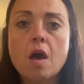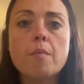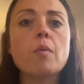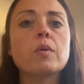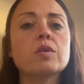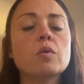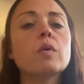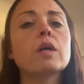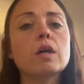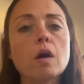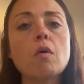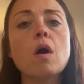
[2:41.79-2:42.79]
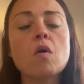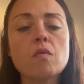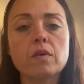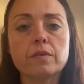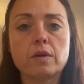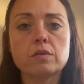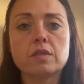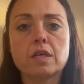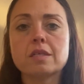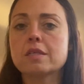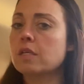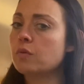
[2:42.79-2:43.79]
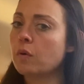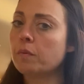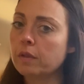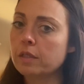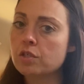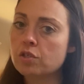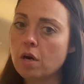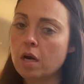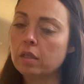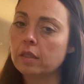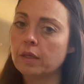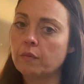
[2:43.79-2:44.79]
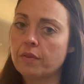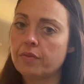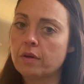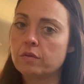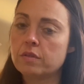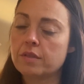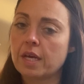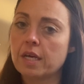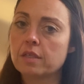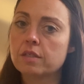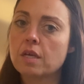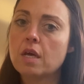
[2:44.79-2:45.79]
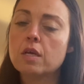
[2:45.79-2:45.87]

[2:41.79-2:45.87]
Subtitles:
but we do want to go over those things because we're really struggling with those things.